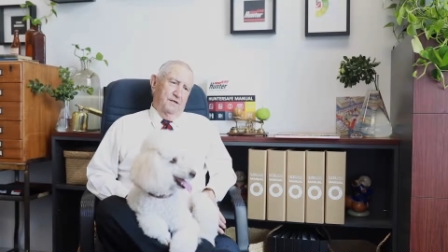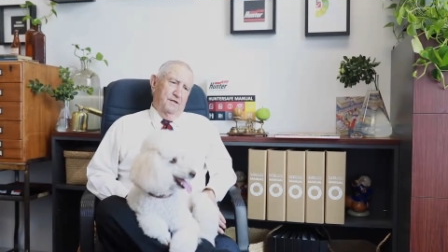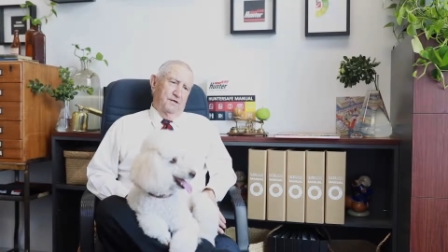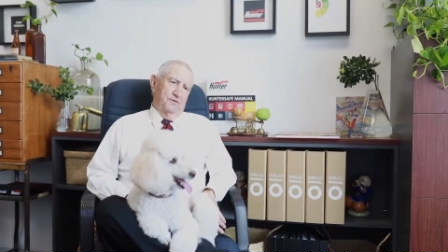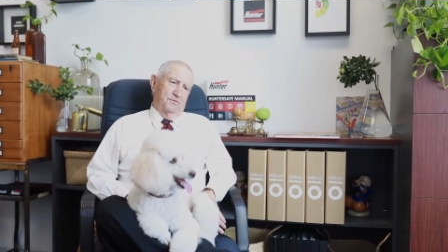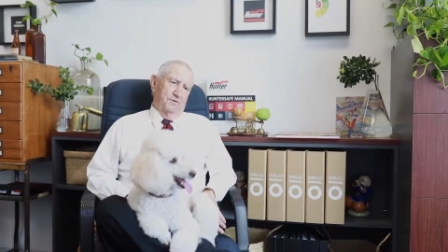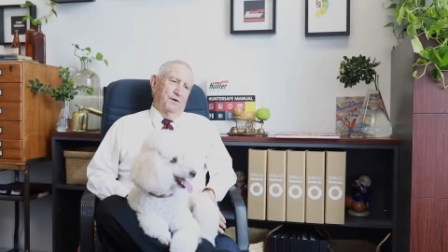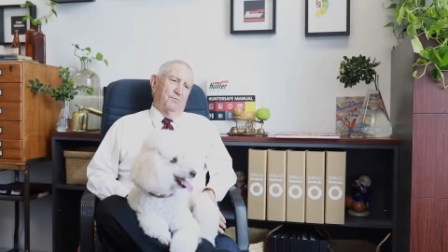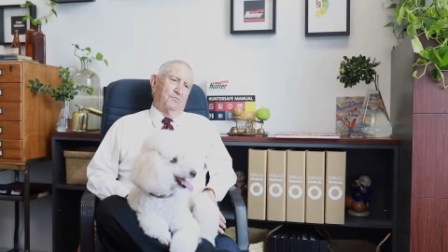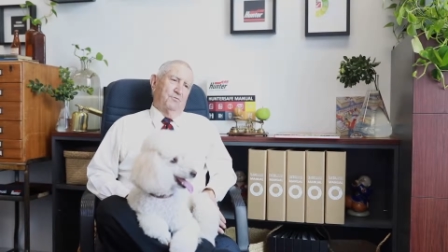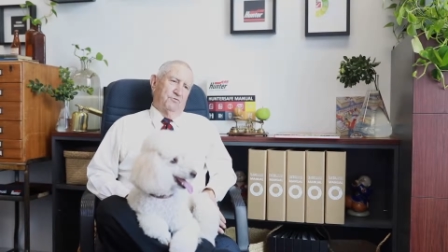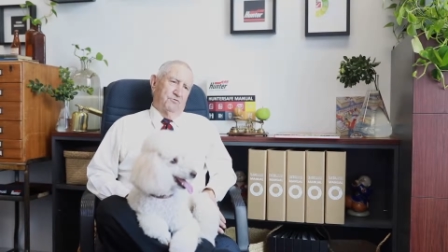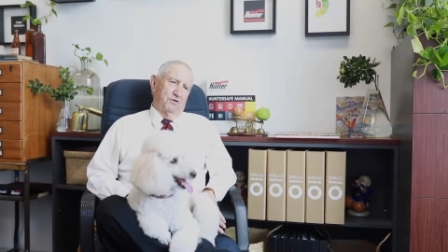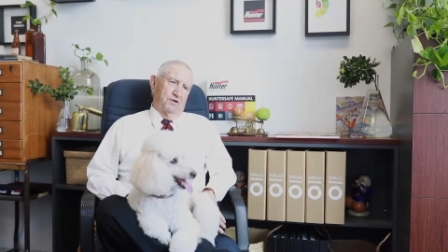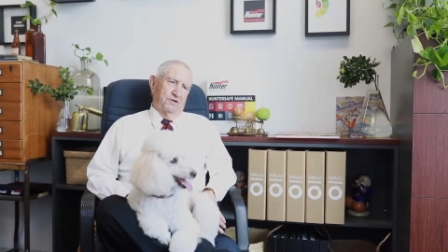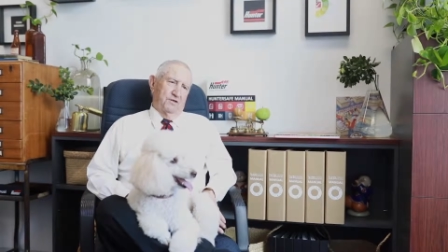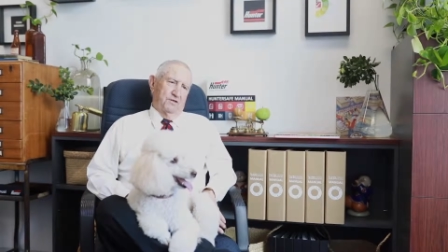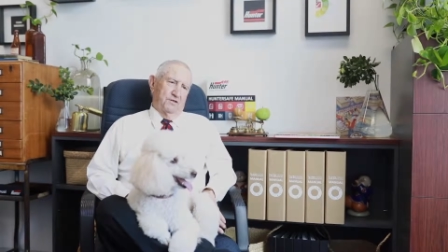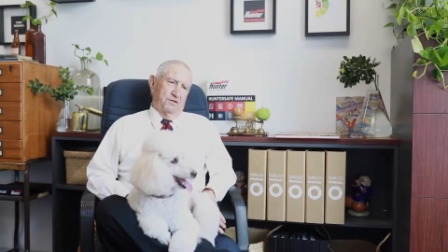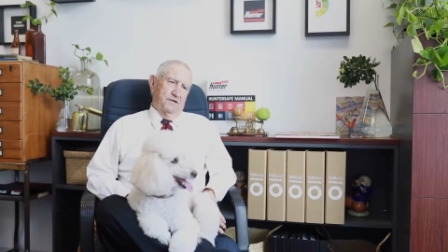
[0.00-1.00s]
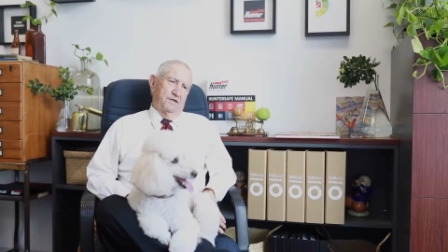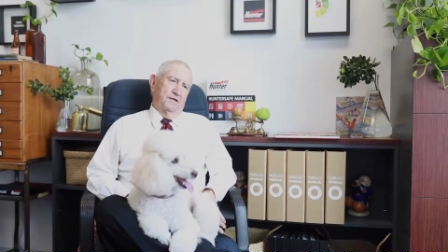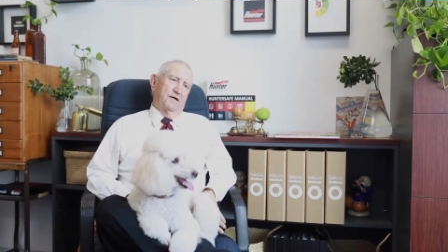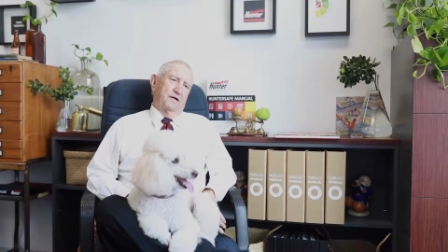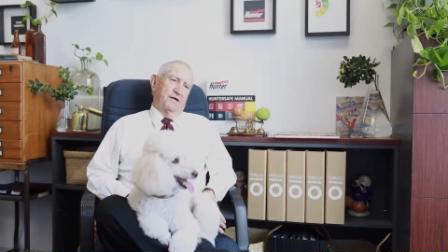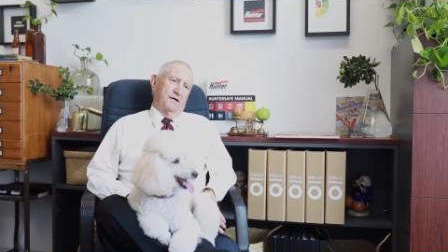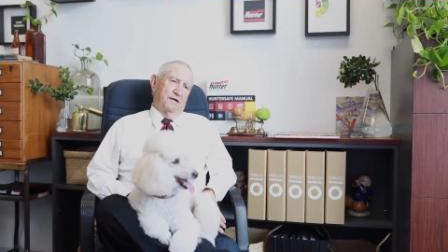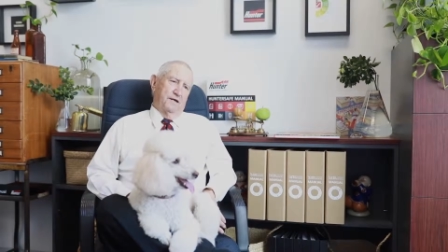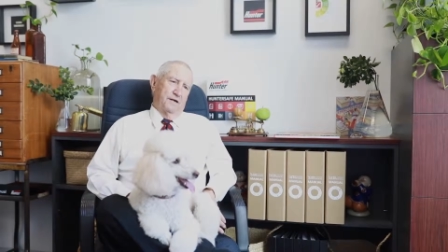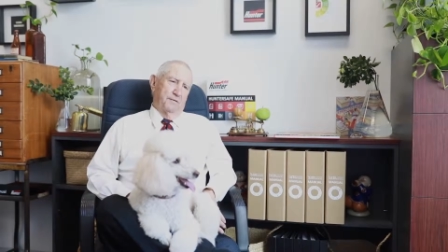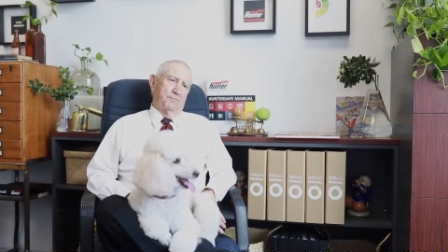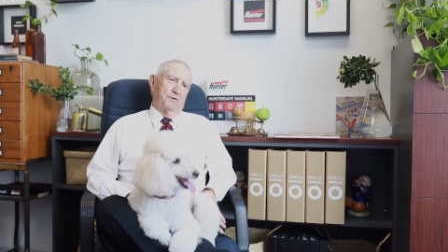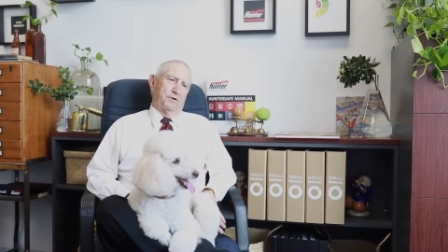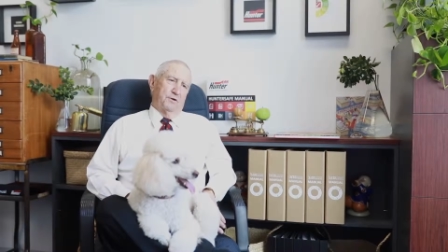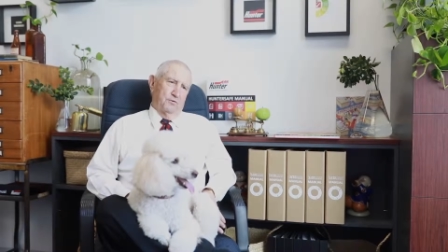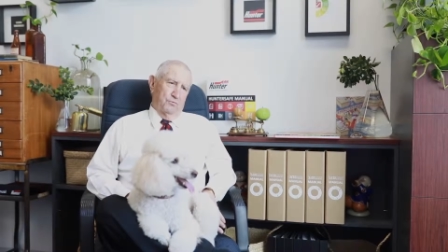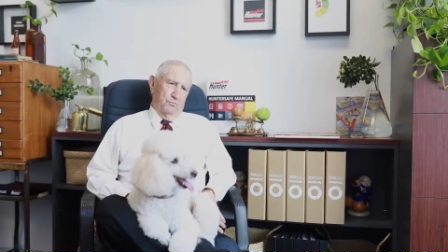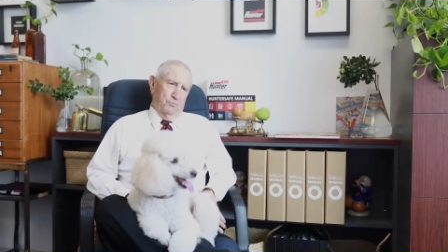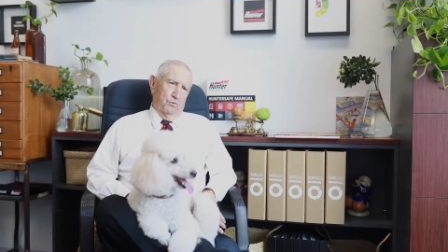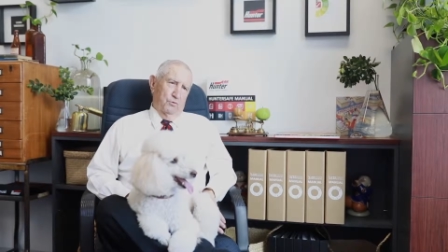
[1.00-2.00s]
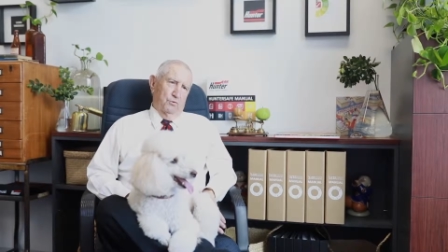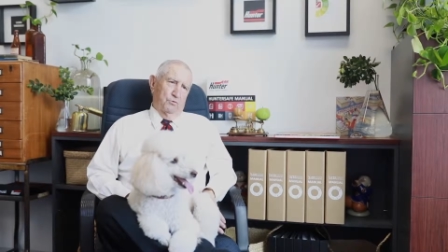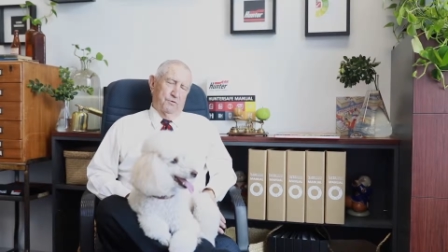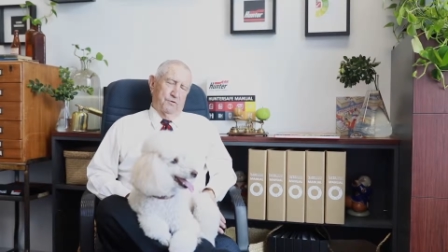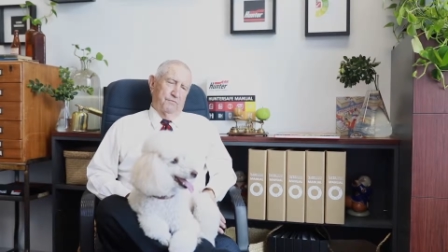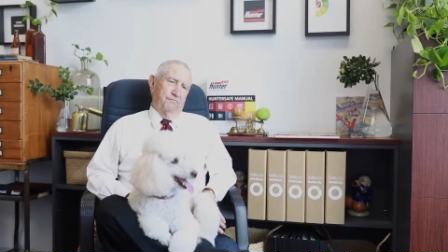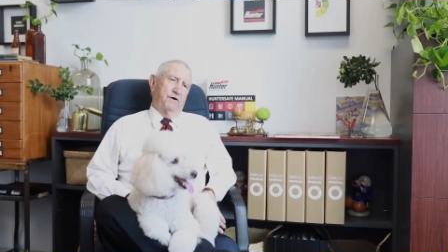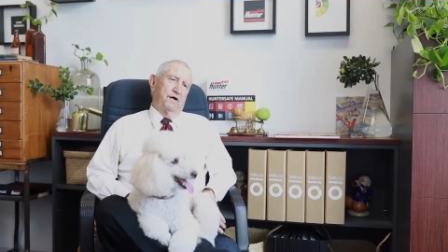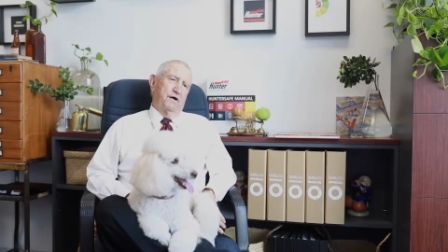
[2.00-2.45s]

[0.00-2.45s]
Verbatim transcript: and that was into the chemical world of